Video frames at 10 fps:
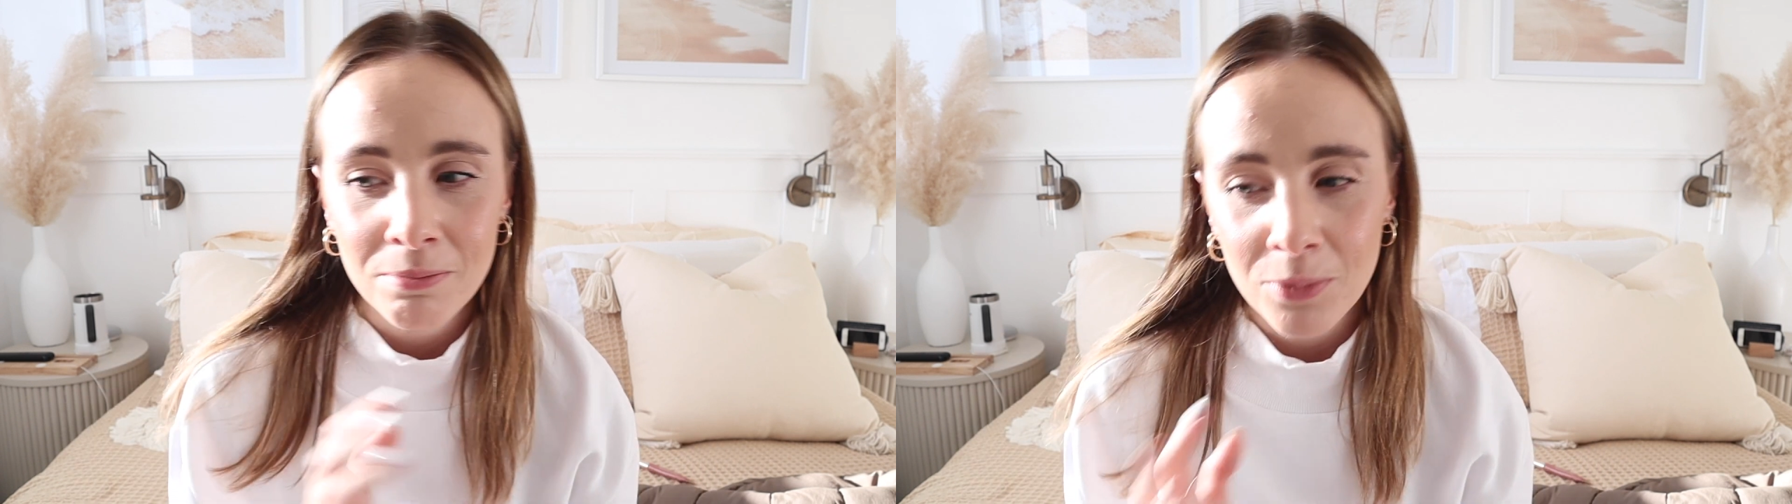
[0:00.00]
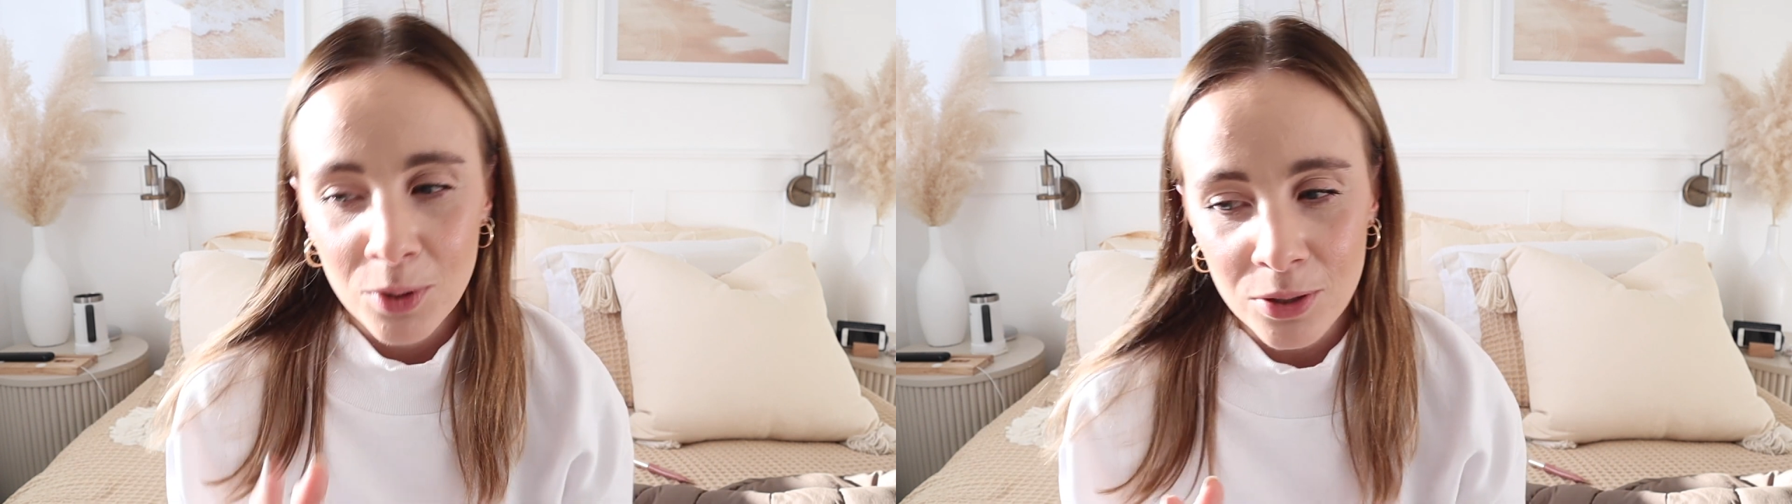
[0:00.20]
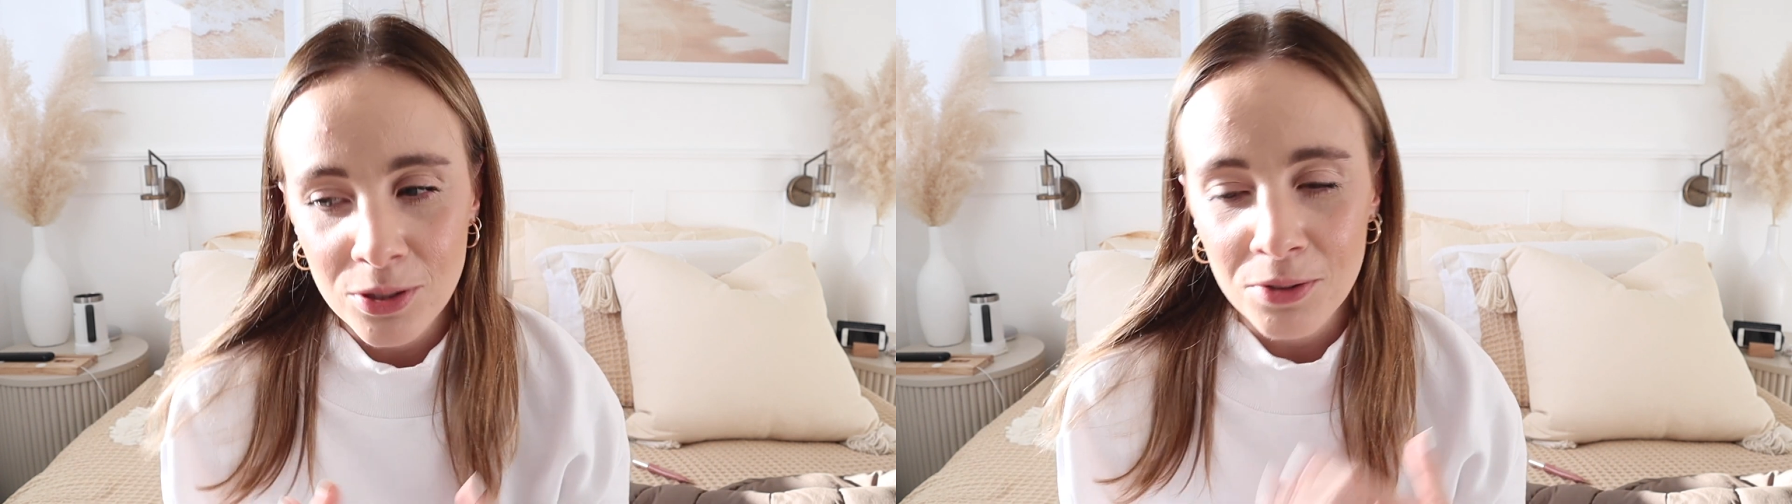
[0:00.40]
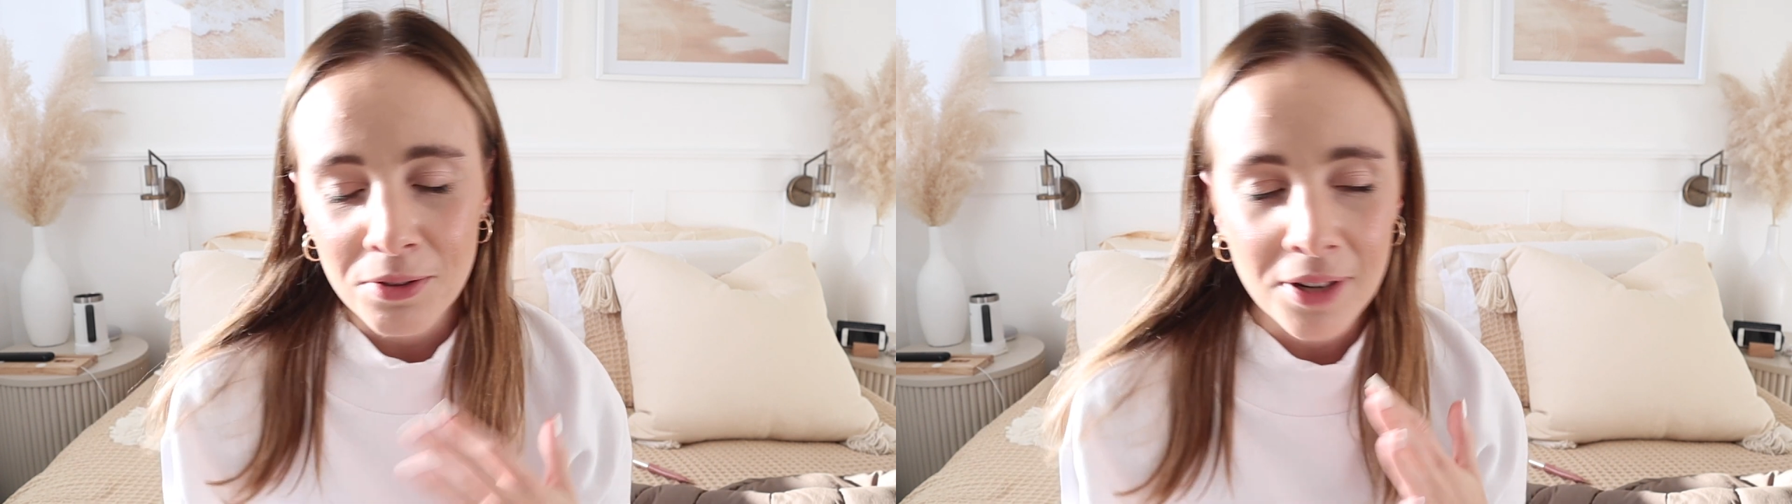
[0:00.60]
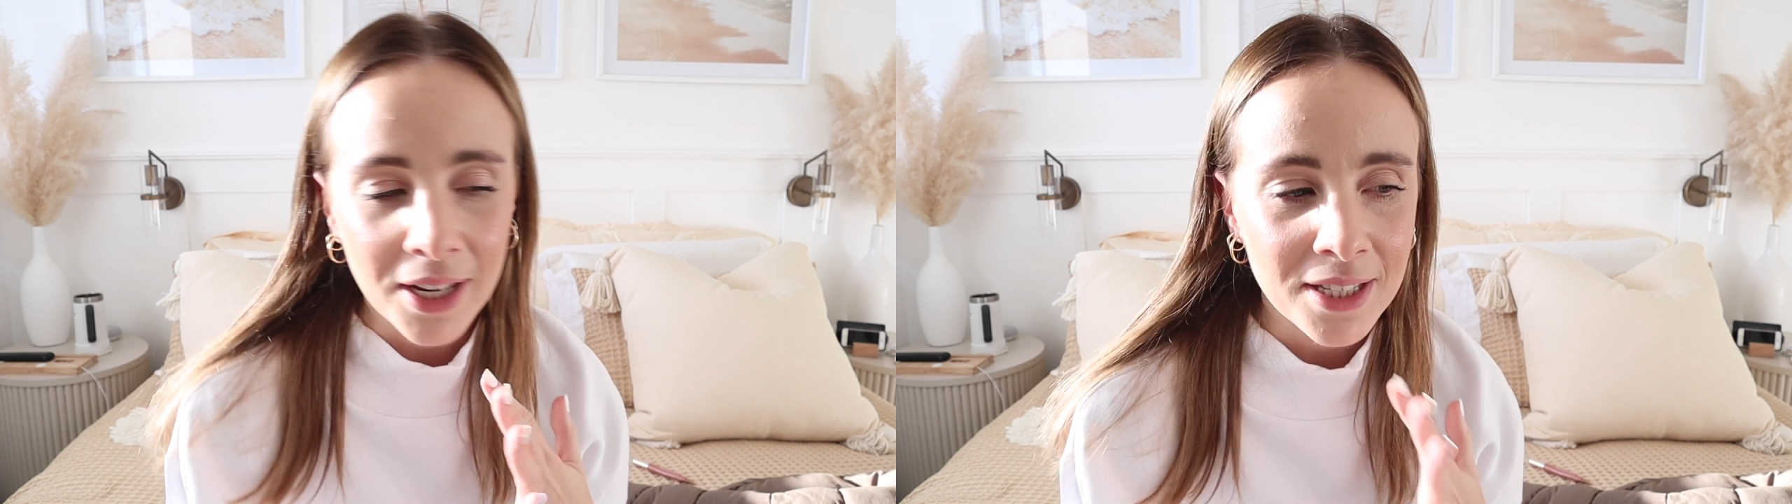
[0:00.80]
grocery
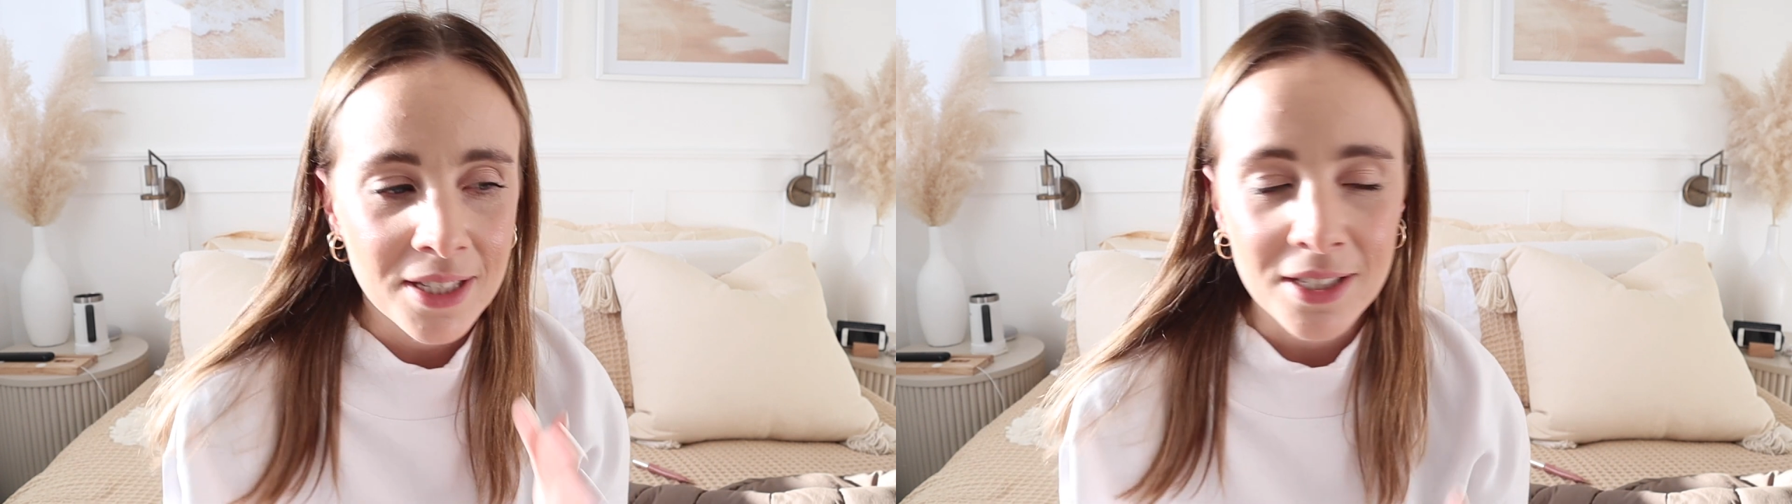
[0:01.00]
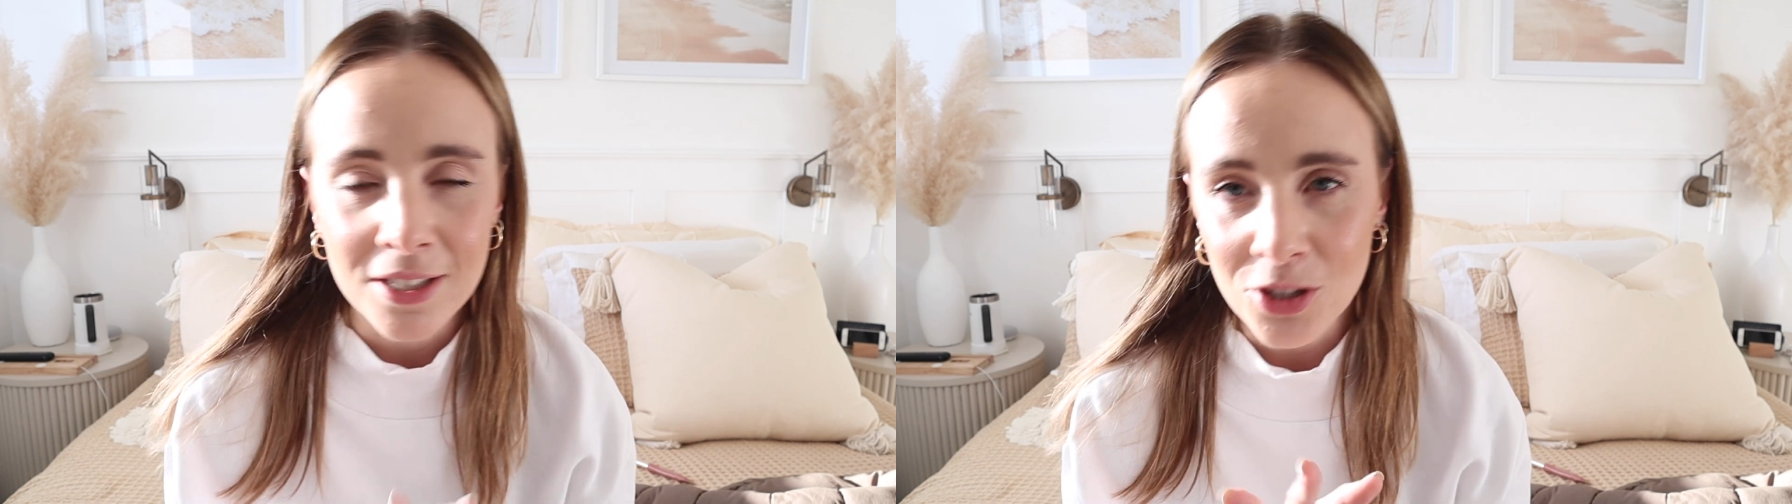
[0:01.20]
related,